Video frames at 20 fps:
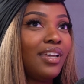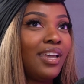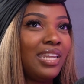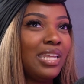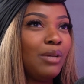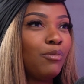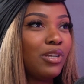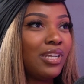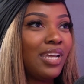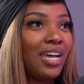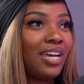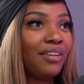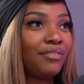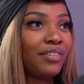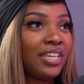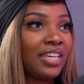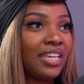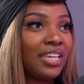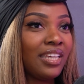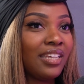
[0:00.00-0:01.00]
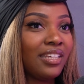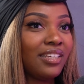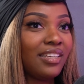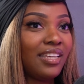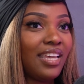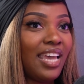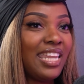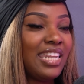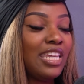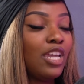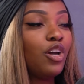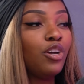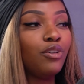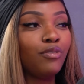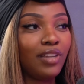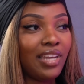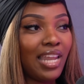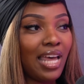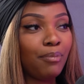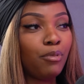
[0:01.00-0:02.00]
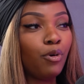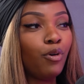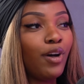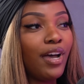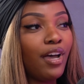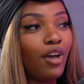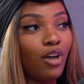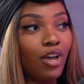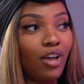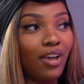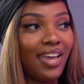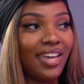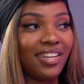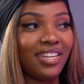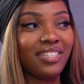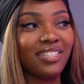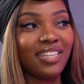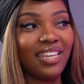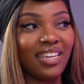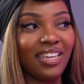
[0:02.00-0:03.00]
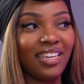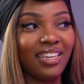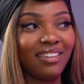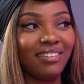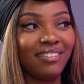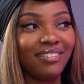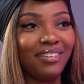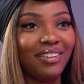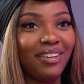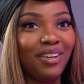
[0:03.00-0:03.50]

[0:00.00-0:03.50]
anyone having any overlap or editing